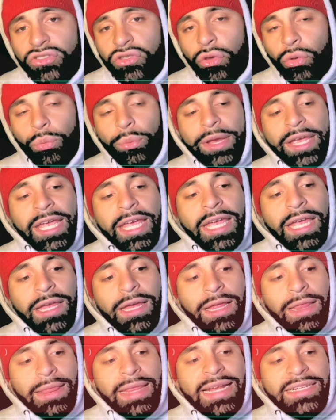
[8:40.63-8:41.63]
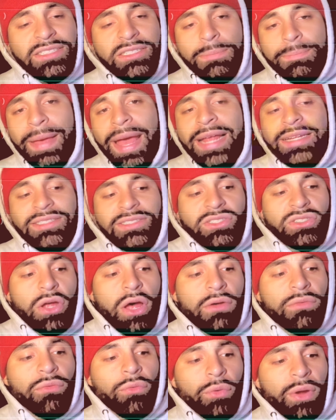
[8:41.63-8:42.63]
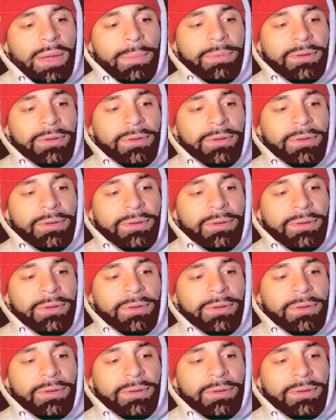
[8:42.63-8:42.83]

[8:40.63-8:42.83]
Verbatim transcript: three Legend badges off rip.